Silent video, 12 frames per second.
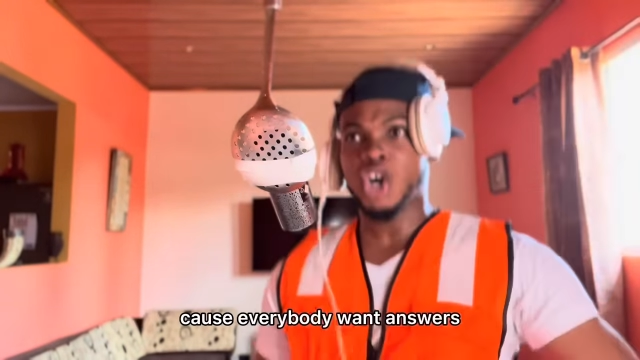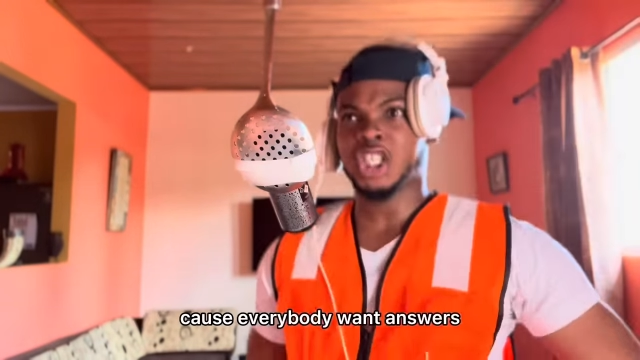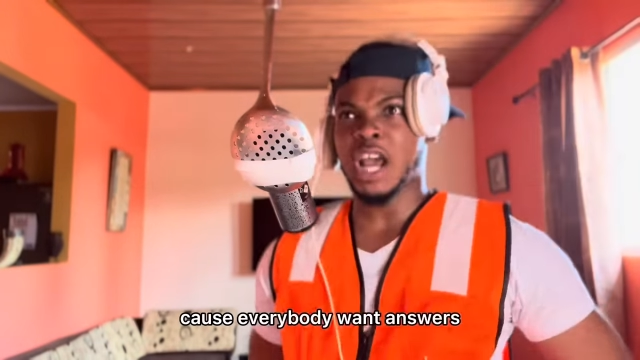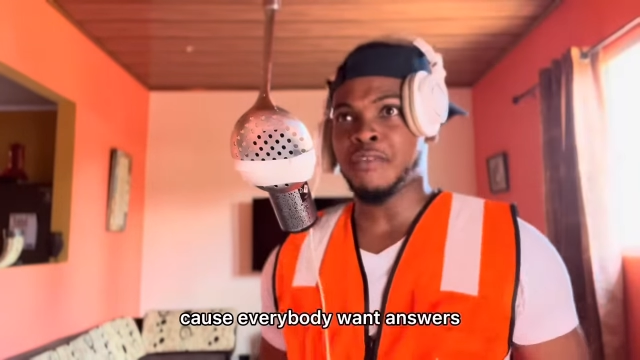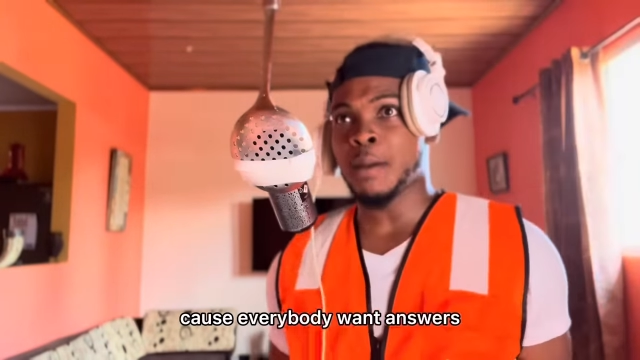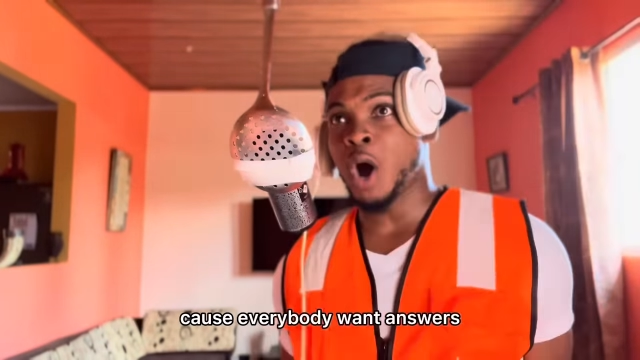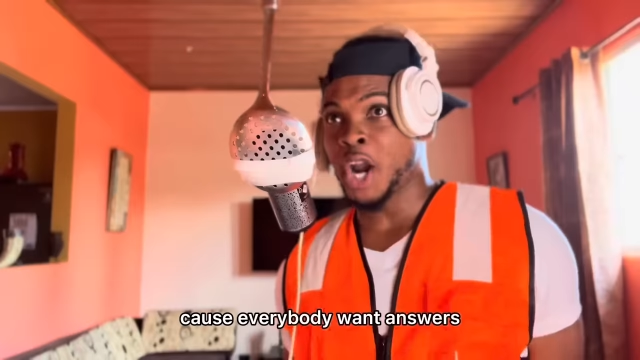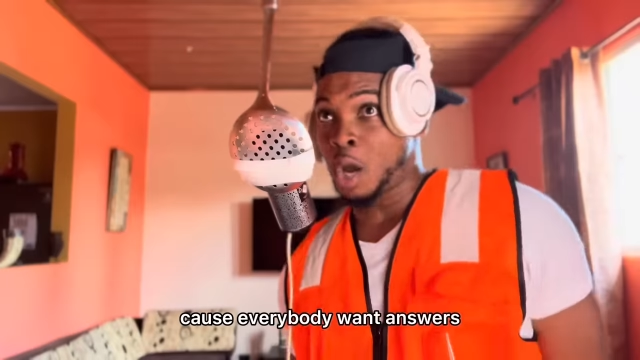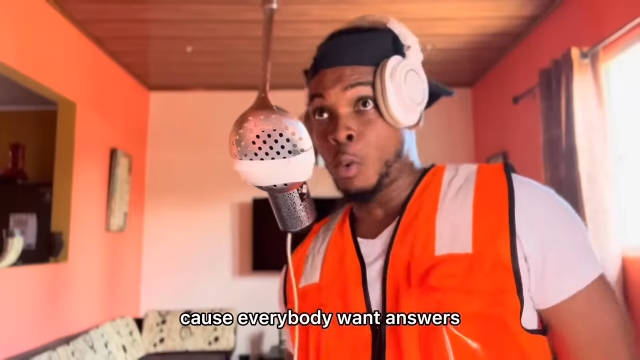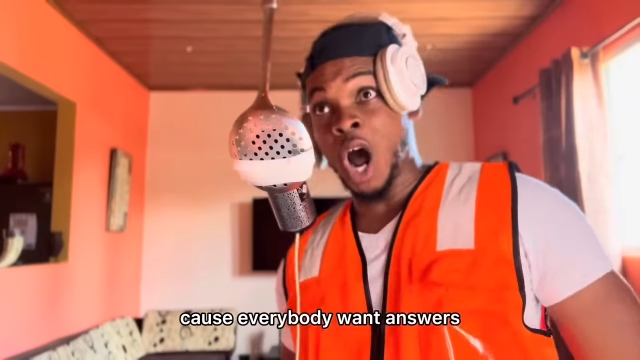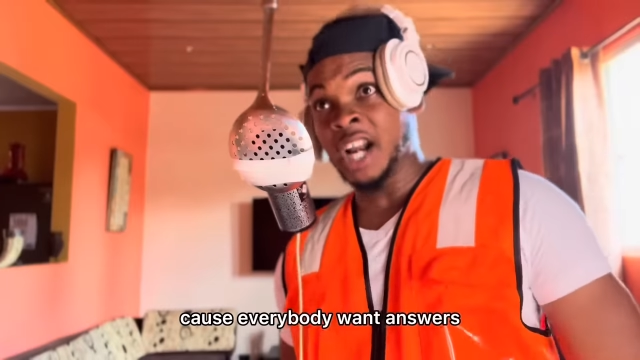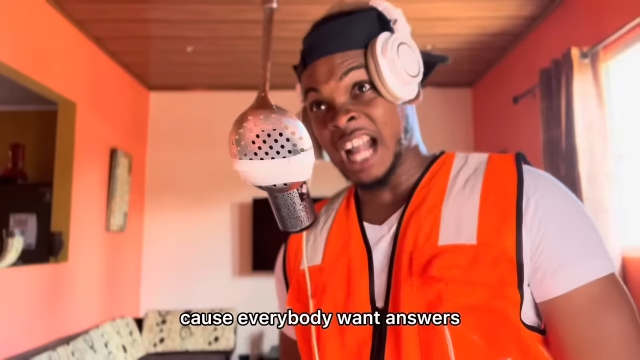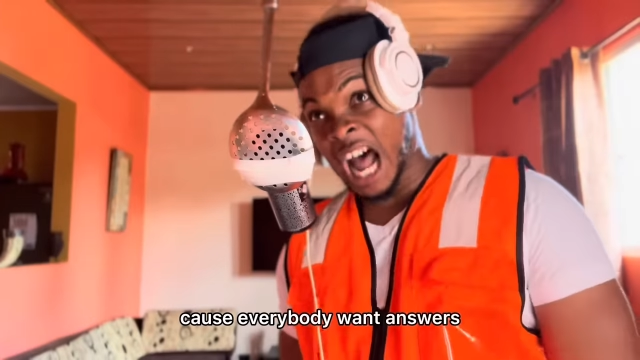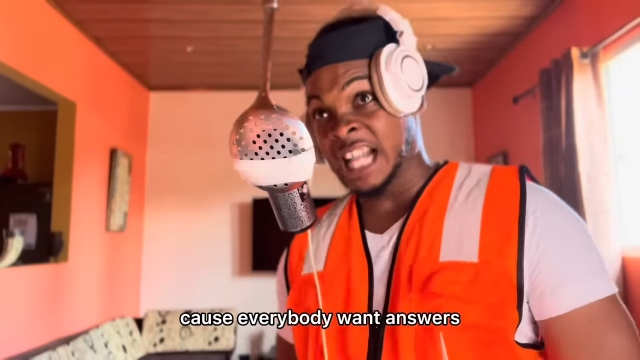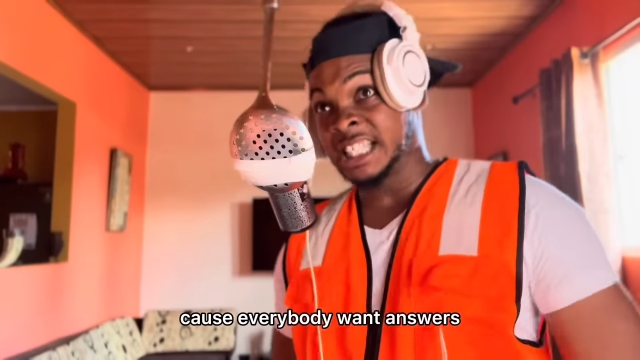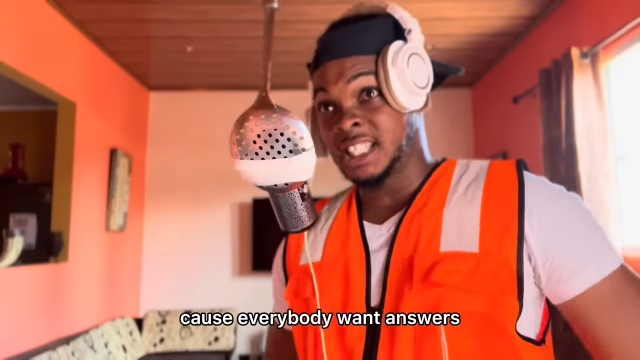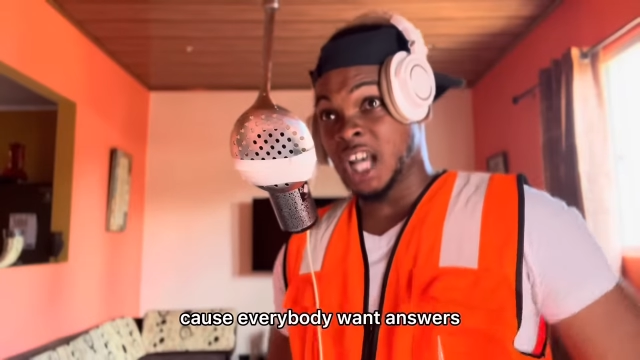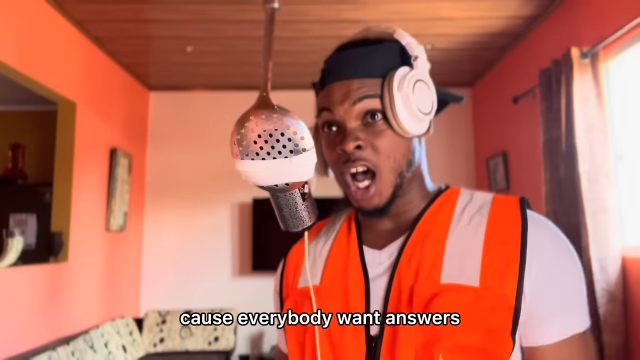cause everybody want
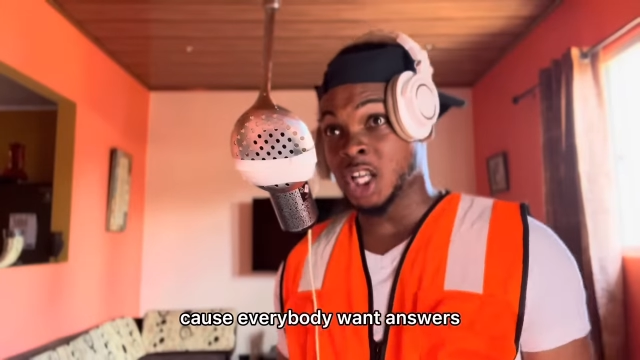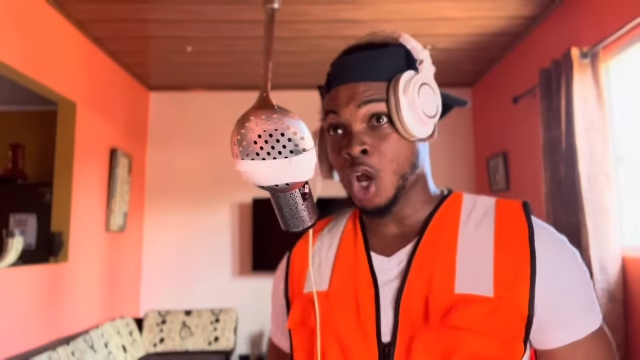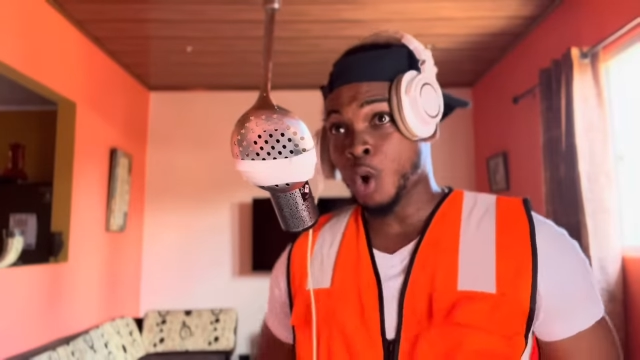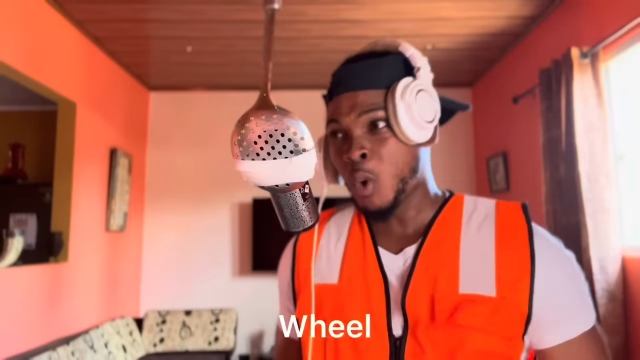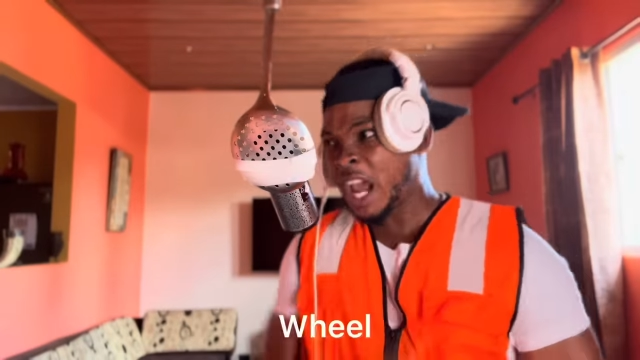answers.